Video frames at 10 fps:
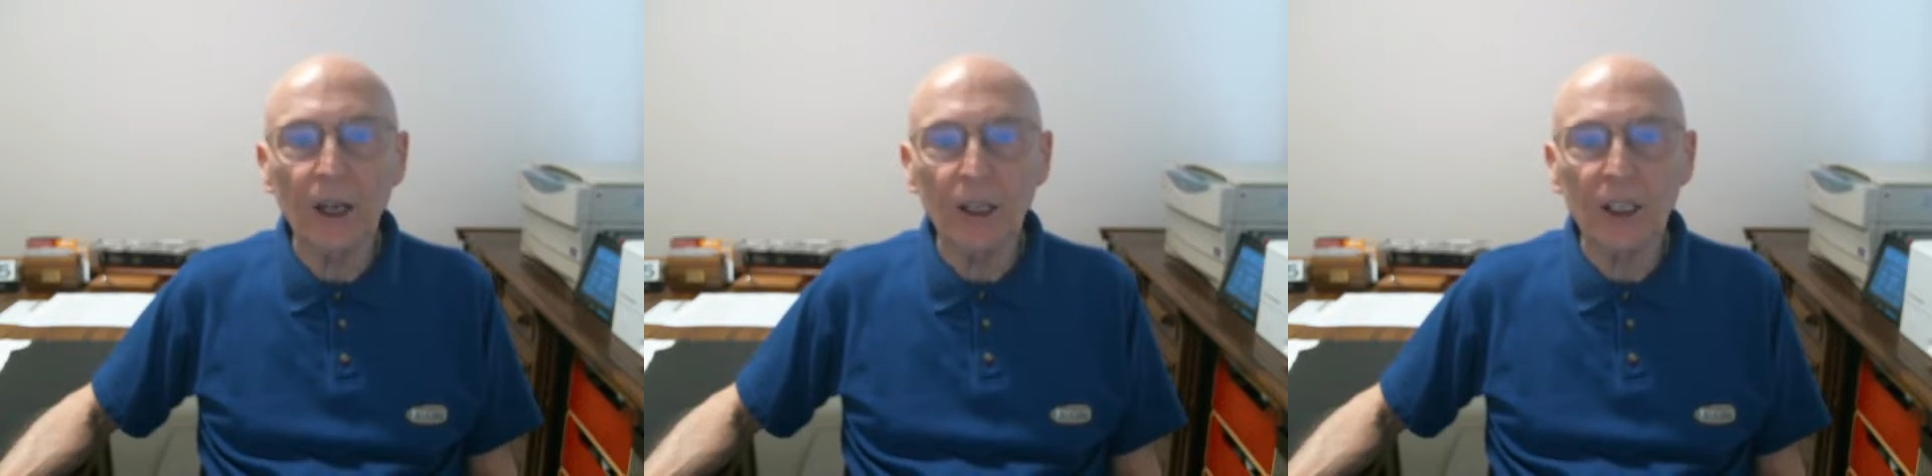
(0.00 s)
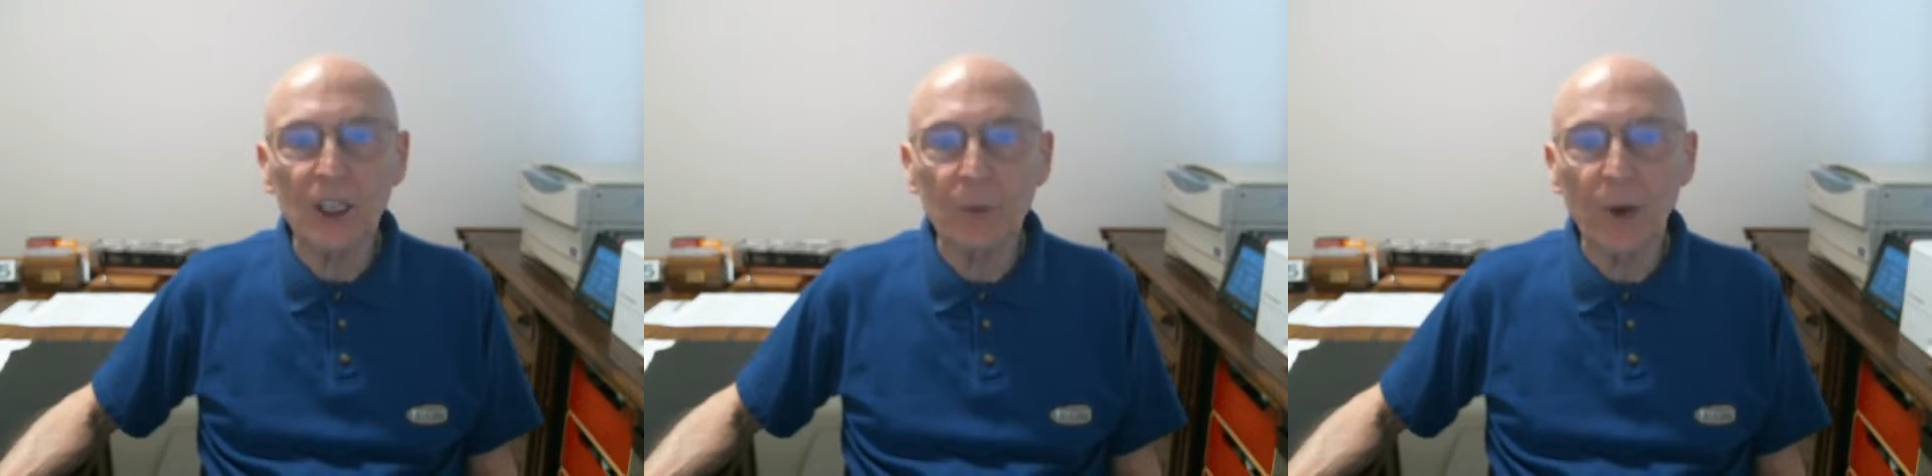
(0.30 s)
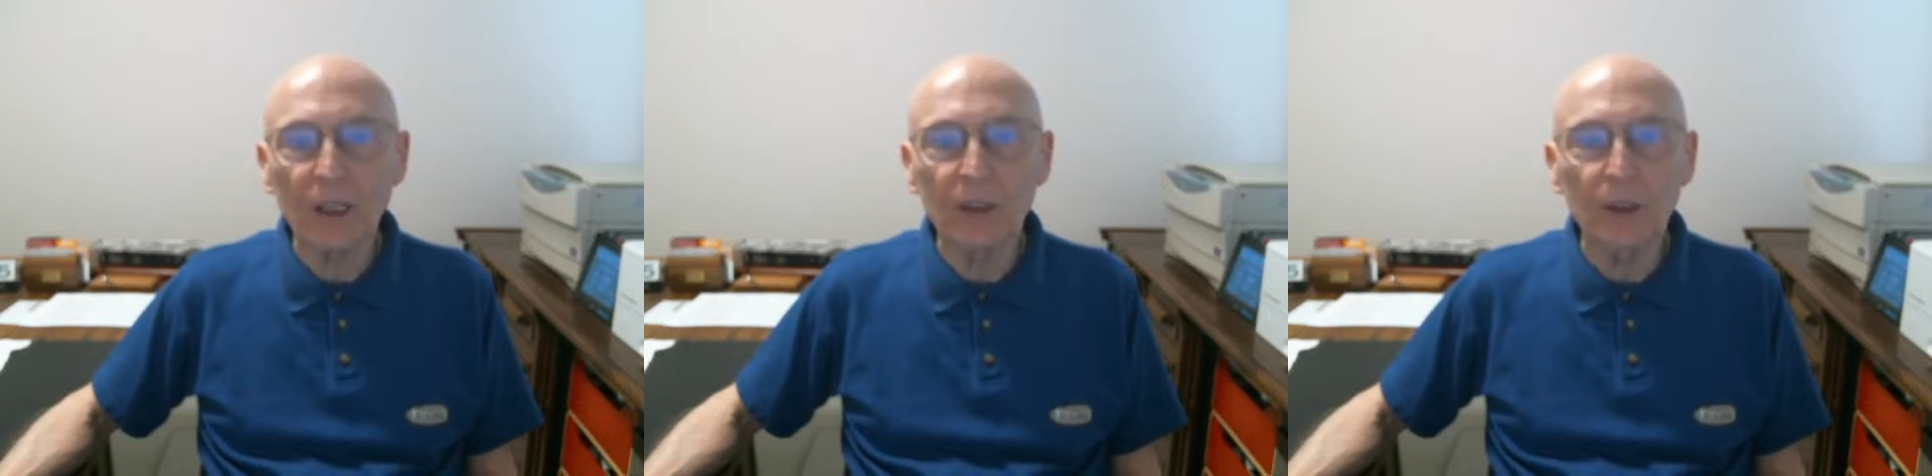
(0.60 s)

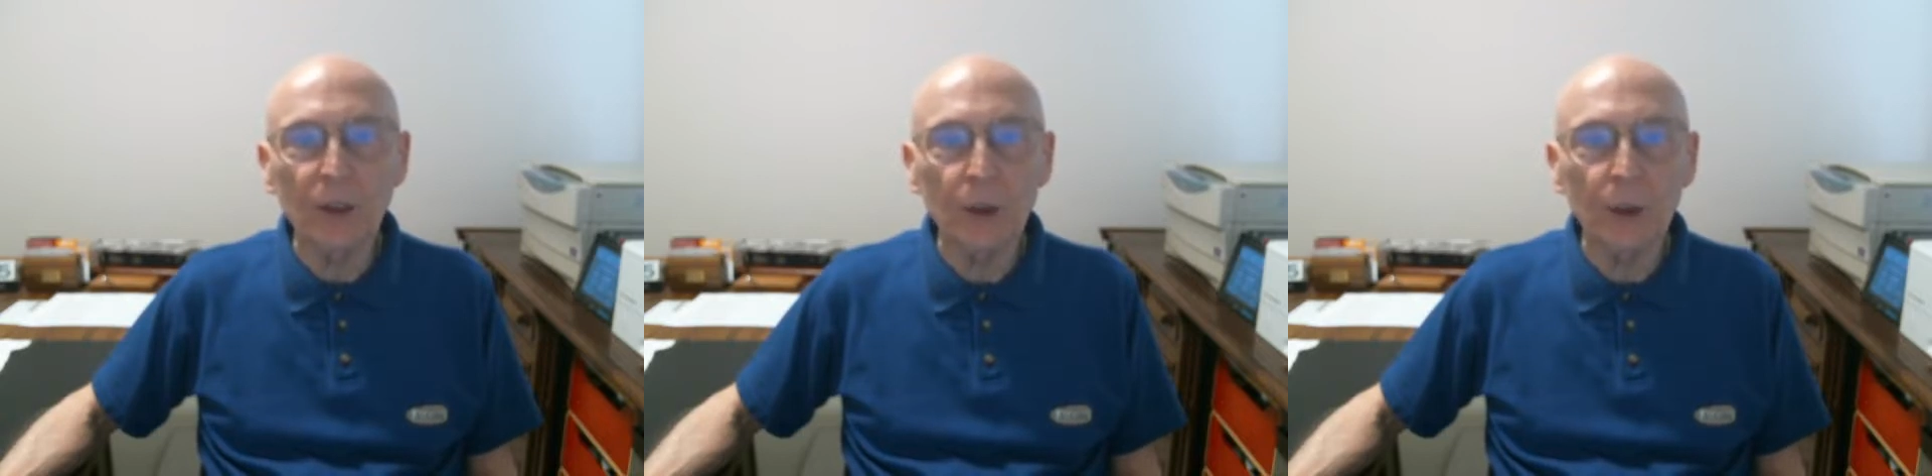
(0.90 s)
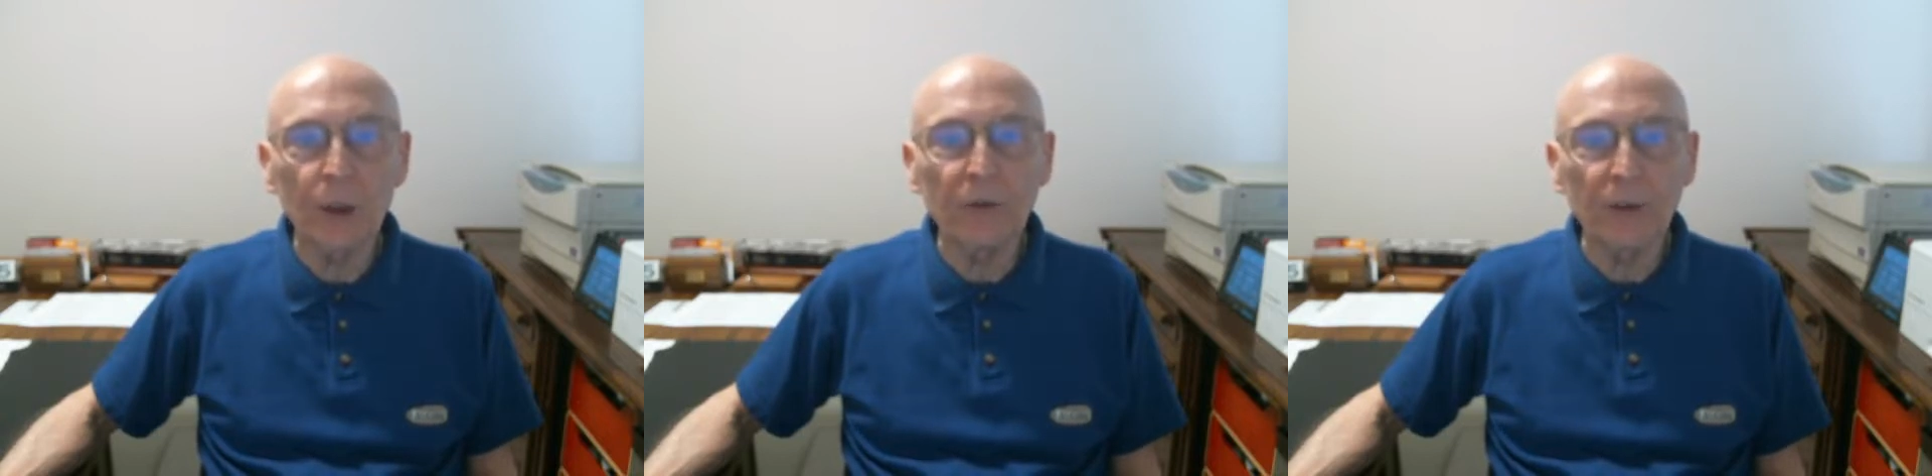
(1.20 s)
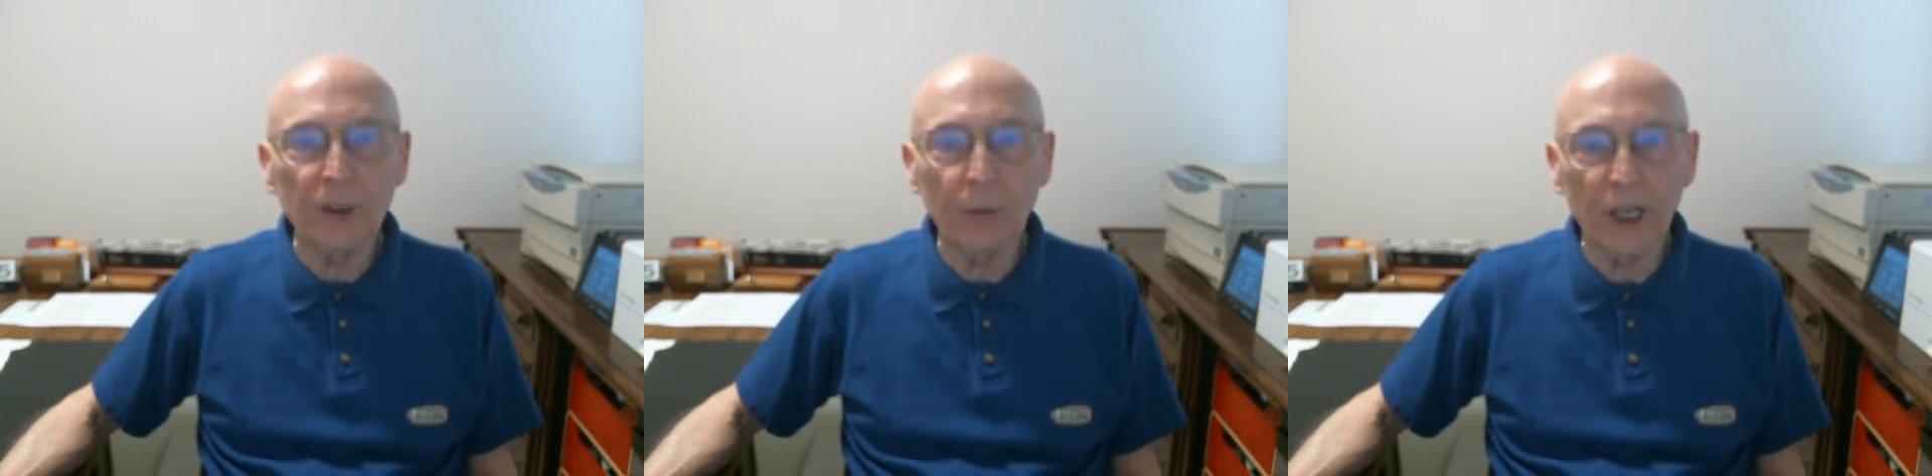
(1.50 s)
unexpected turn
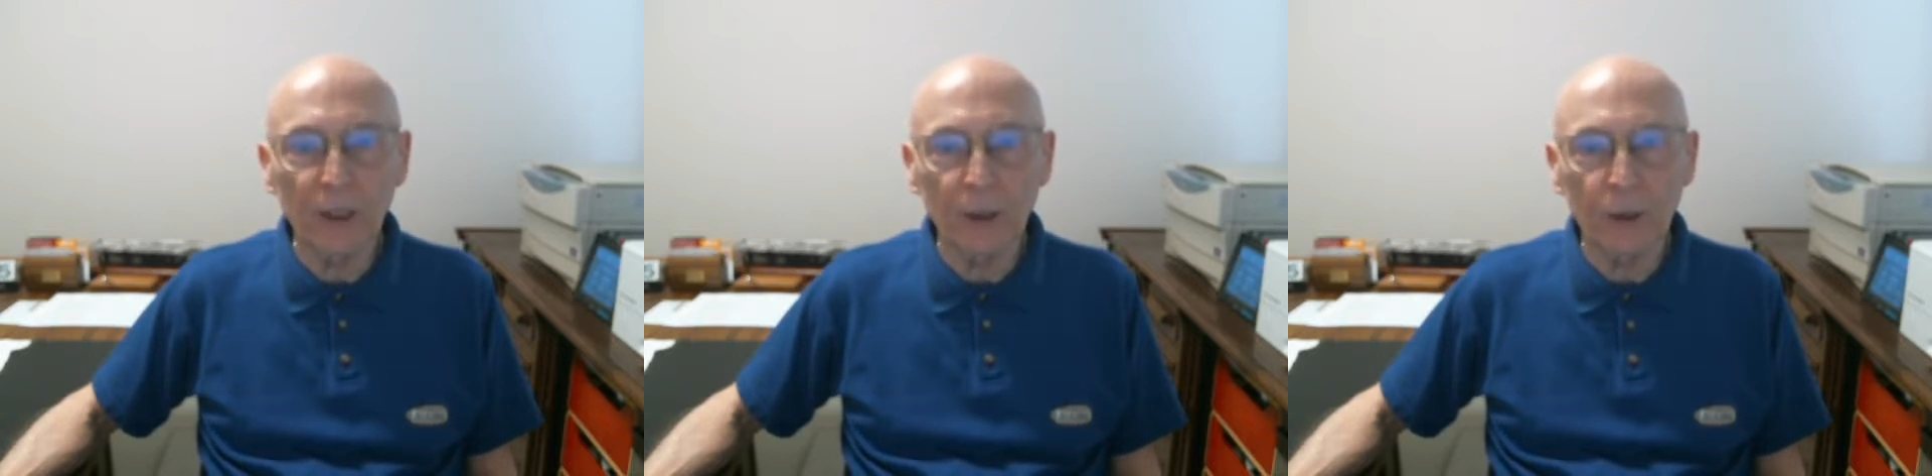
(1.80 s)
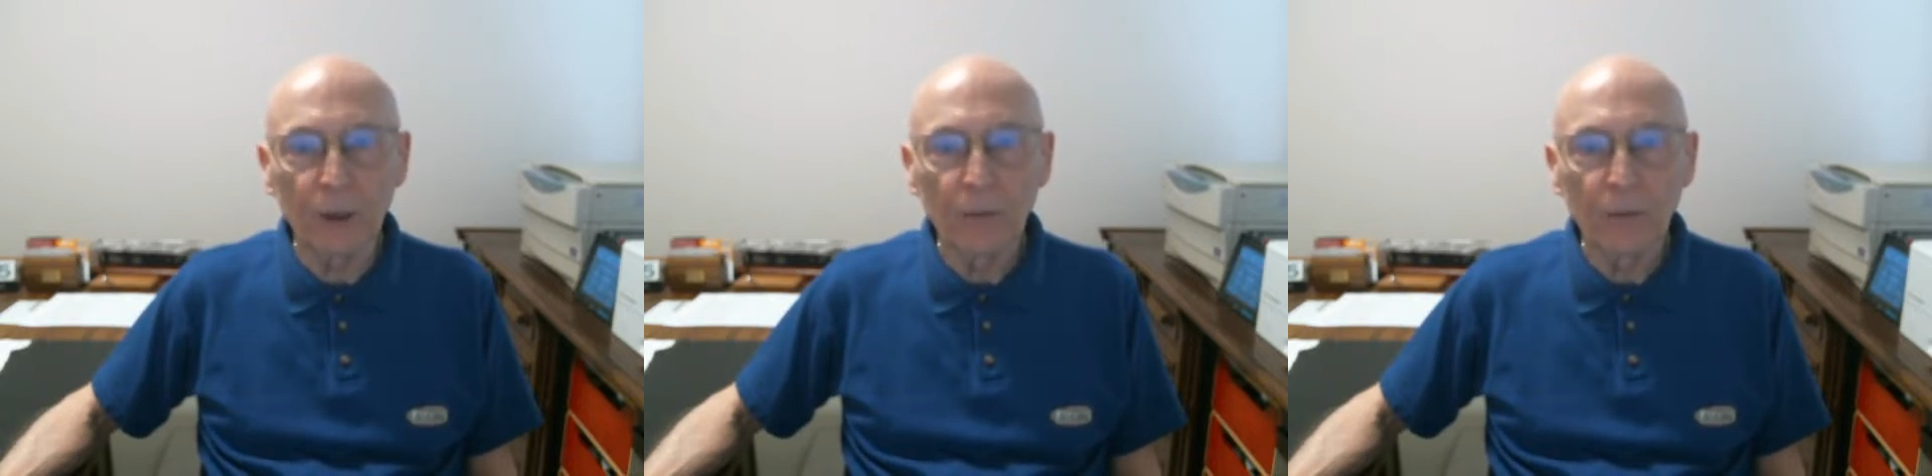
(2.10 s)
for the better,